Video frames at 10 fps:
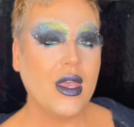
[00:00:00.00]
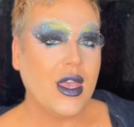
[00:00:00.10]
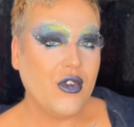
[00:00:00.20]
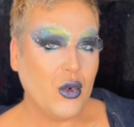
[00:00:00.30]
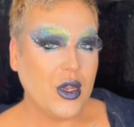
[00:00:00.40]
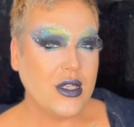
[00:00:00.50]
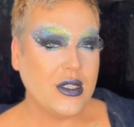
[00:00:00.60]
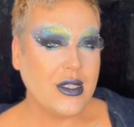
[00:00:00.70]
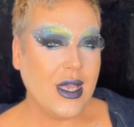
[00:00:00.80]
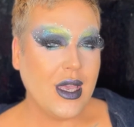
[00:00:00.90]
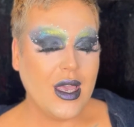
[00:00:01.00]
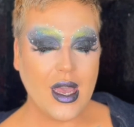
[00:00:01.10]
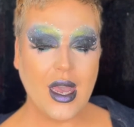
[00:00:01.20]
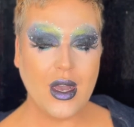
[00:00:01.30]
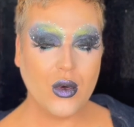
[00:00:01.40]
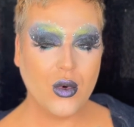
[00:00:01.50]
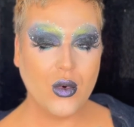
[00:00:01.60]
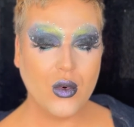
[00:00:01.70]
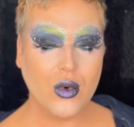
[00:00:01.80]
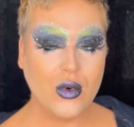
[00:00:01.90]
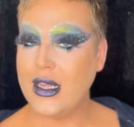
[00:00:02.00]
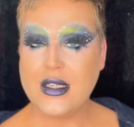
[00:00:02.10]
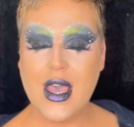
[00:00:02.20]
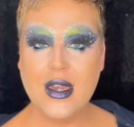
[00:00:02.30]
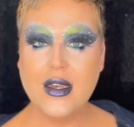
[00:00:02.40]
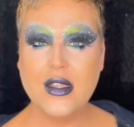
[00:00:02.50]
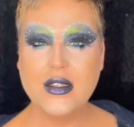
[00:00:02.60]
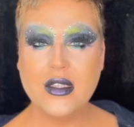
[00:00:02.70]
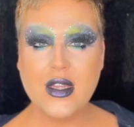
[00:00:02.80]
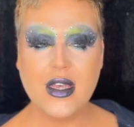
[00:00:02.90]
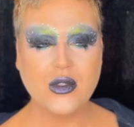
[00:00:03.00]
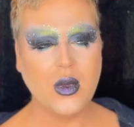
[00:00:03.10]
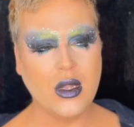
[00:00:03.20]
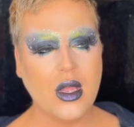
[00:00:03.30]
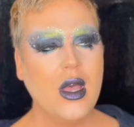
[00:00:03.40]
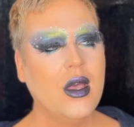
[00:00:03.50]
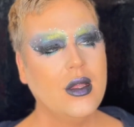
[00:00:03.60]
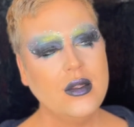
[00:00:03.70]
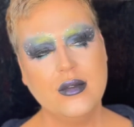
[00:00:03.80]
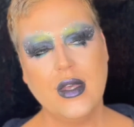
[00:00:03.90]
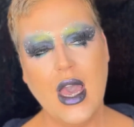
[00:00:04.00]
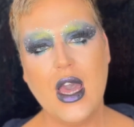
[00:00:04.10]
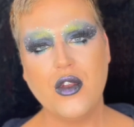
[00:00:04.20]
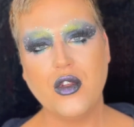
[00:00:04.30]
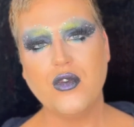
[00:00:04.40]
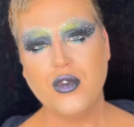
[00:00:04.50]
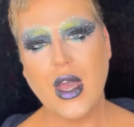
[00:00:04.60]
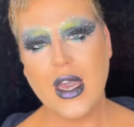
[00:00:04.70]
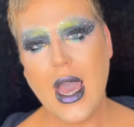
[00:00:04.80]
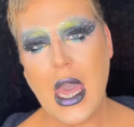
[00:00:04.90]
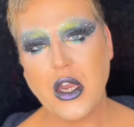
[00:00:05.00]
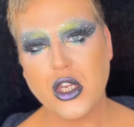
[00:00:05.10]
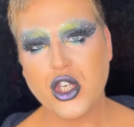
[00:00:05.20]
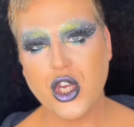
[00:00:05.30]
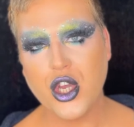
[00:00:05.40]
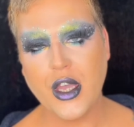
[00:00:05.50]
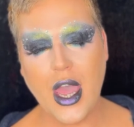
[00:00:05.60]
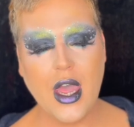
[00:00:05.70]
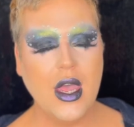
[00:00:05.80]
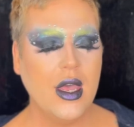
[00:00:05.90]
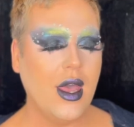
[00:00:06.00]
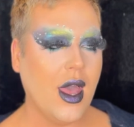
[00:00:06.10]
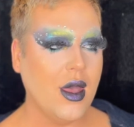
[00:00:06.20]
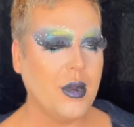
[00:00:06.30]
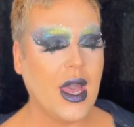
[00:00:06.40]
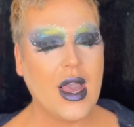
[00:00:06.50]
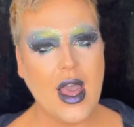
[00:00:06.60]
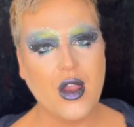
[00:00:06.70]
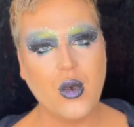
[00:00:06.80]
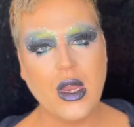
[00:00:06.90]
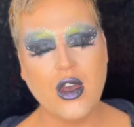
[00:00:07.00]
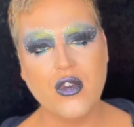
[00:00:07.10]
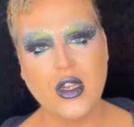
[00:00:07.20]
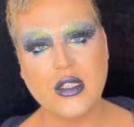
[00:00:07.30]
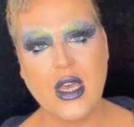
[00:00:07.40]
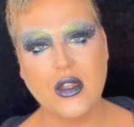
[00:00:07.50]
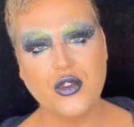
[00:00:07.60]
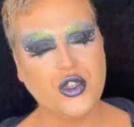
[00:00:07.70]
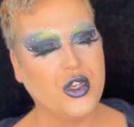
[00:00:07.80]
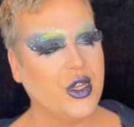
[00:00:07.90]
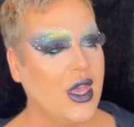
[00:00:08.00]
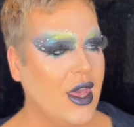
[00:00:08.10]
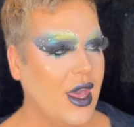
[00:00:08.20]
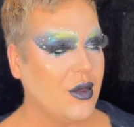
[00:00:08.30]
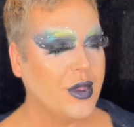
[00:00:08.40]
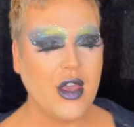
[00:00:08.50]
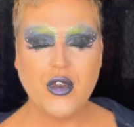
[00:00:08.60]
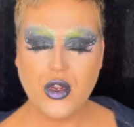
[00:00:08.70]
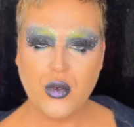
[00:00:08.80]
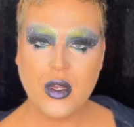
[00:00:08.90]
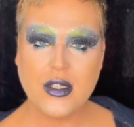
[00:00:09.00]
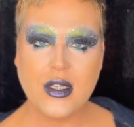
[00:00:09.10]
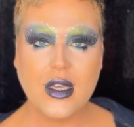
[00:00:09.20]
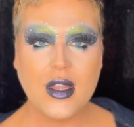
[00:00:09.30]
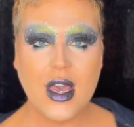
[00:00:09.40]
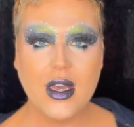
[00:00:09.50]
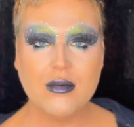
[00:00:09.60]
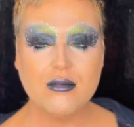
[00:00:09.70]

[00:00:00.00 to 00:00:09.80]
If you want to see how I turned into this, well, I kind of show you. I kind of went off on a tangent. But yeah, if you do want to see that,